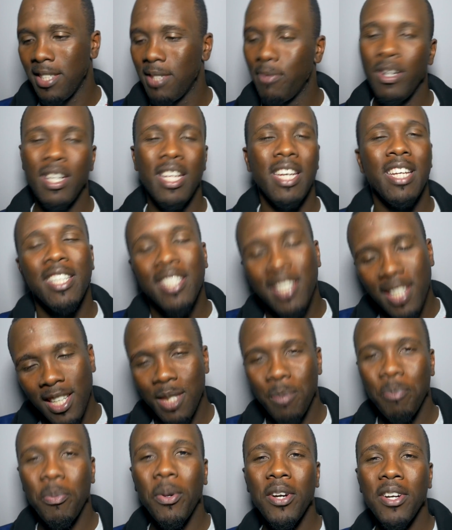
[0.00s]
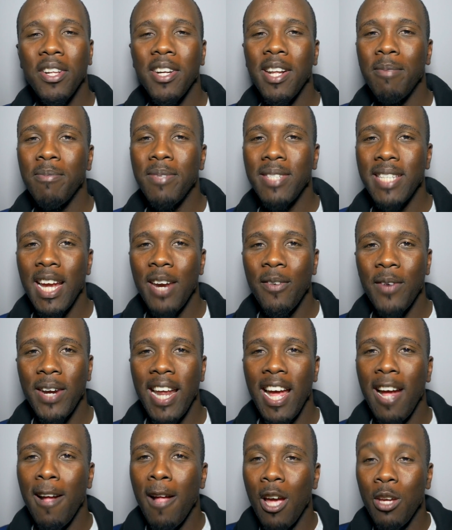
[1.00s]
it's funny, this part that I'm saying right
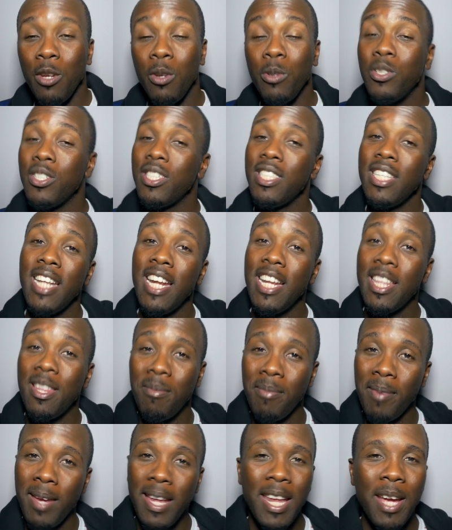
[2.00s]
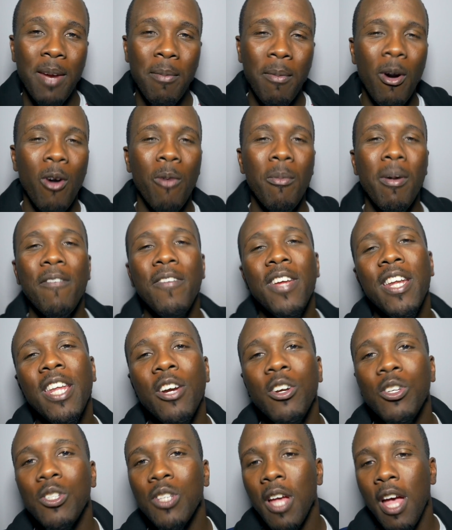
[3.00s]
now, I usually say that at the beginning of all my
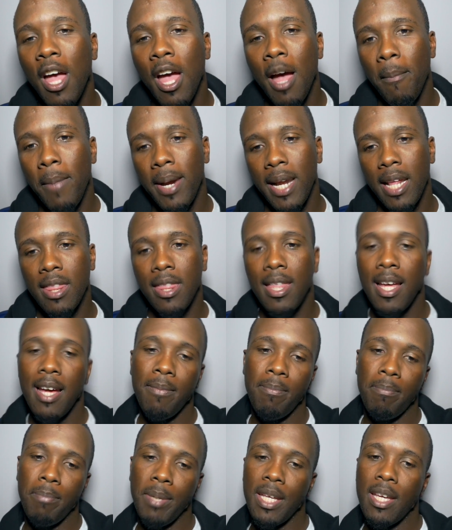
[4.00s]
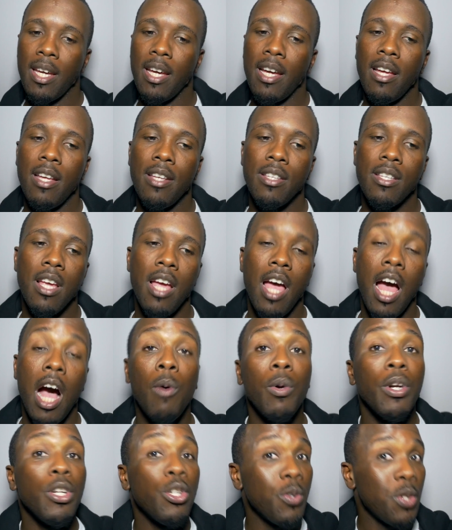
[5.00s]
videos, but I thought because I
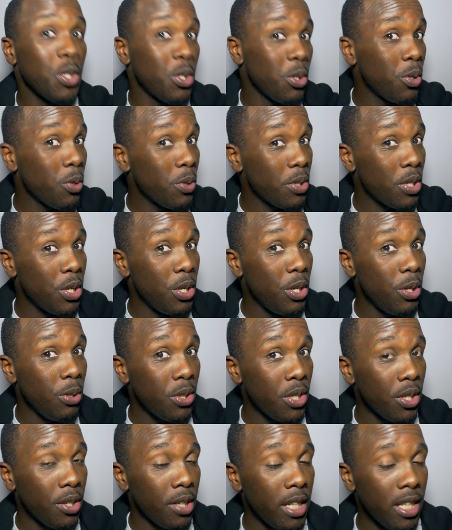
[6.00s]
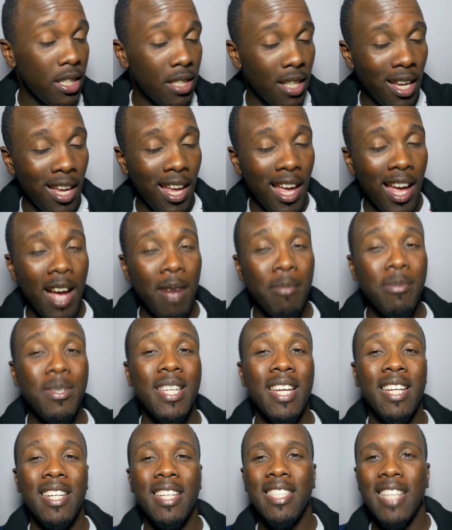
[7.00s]
wanted to introduce a new series, I'm
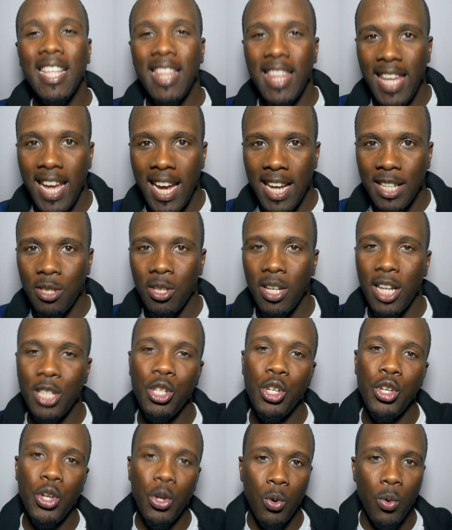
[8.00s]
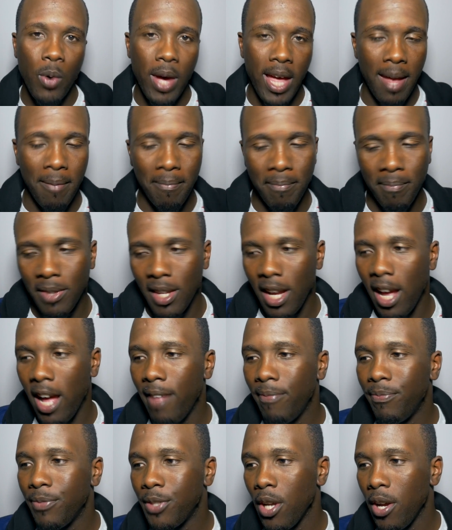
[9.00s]
saying this at the end so that you know who I am.
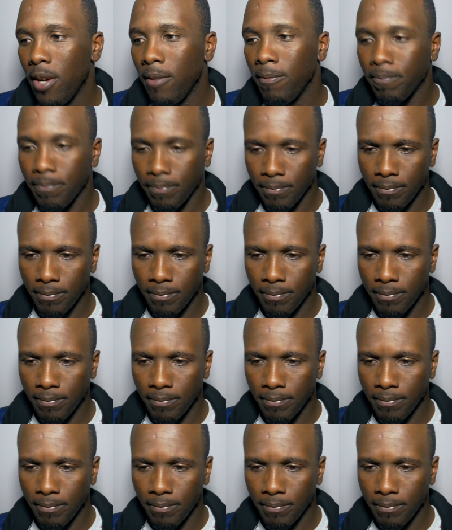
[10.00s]
Um, so